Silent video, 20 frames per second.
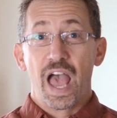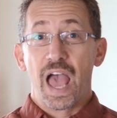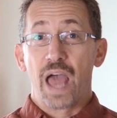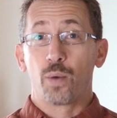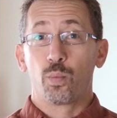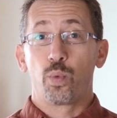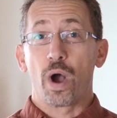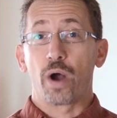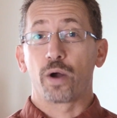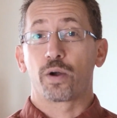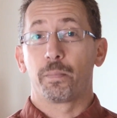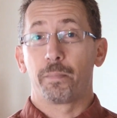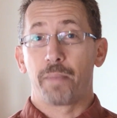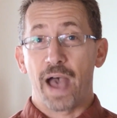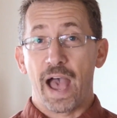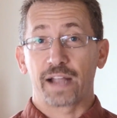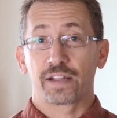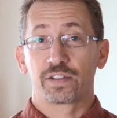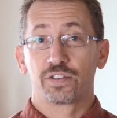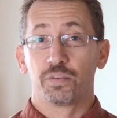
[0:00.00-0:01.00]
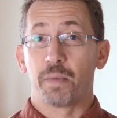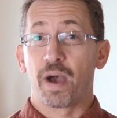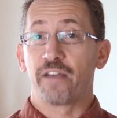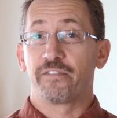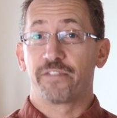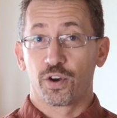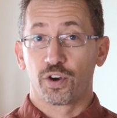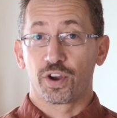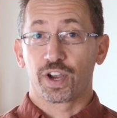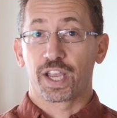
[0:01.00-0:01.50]
and welcome back to my
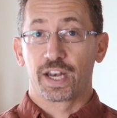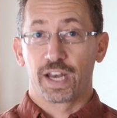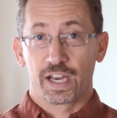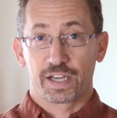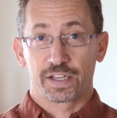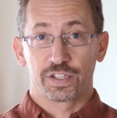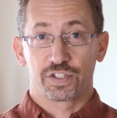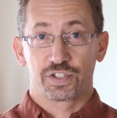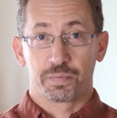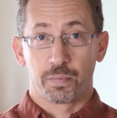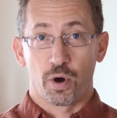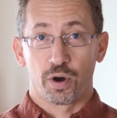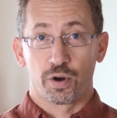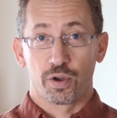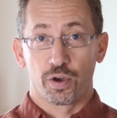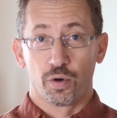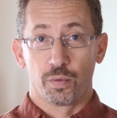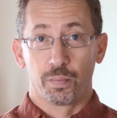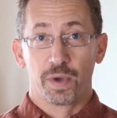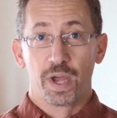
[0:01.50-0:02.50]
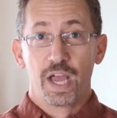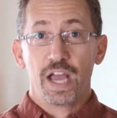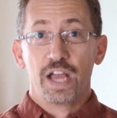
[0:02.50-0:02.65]
Vera Connected Smart Home.